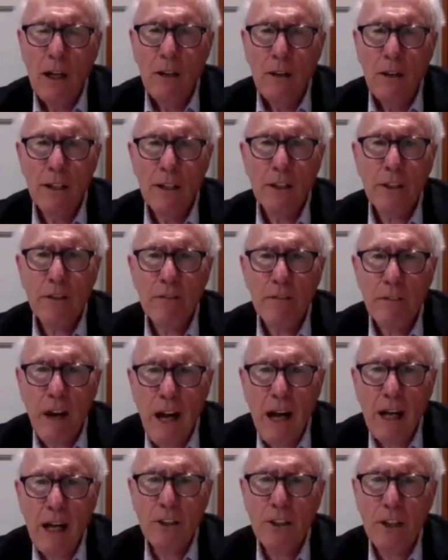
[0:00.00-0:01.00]
That's a
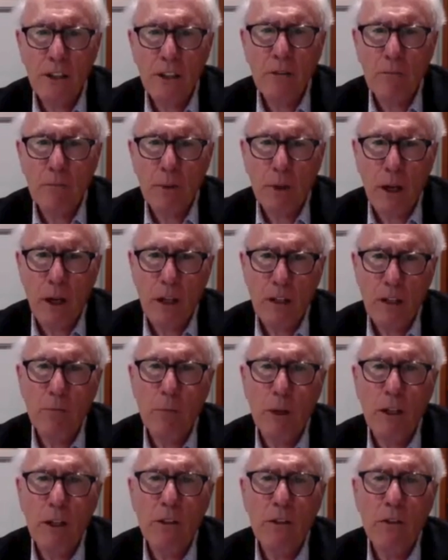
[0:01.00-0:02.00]
vast enterprise,
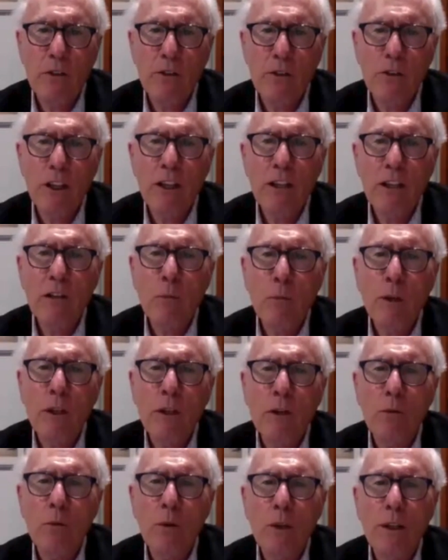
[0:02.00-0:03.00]
but in New Zealand we
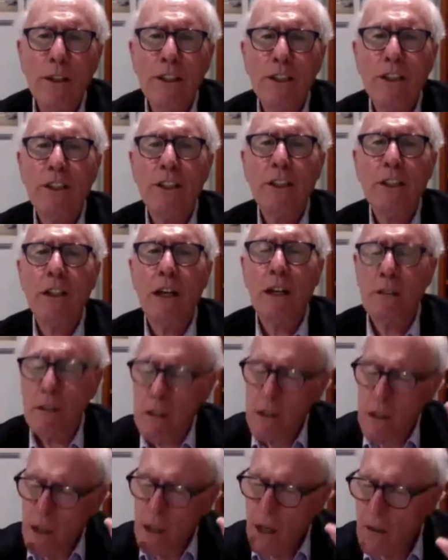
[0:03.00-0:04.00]
always
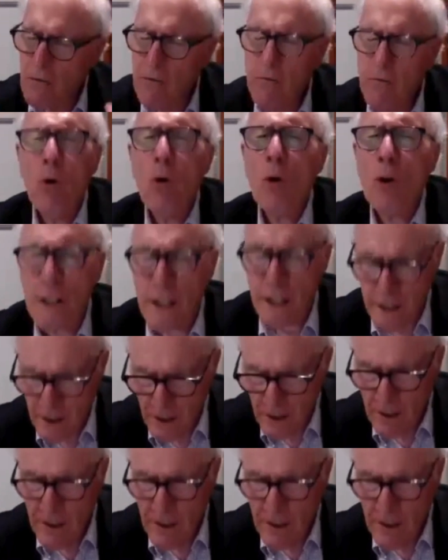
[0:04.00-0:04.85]
avoid